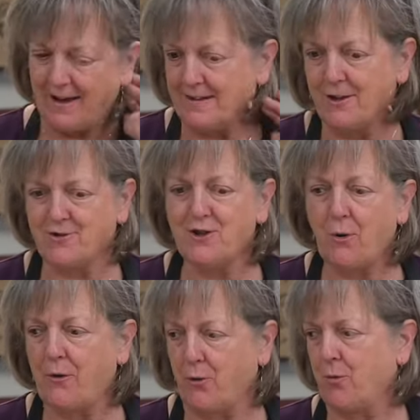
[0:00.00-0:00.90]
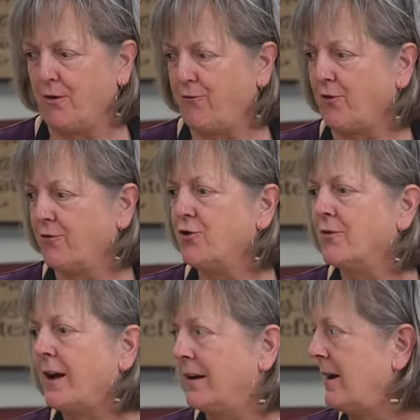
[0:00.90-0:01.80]
there's no other word for
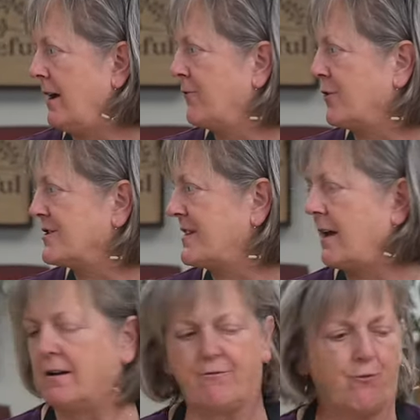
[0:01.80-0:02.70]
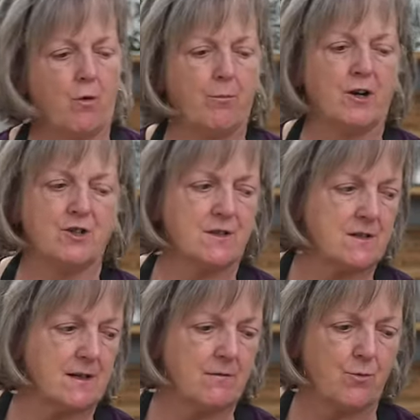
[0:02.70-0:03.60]
$2.99 for a set of 4
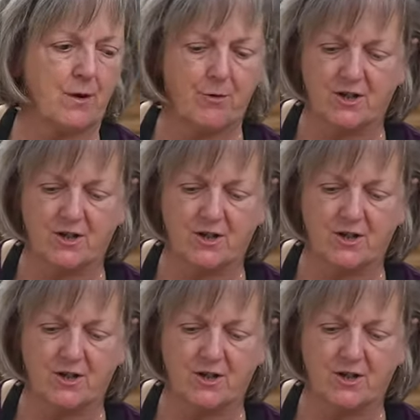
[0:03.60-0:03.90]
brushes and 3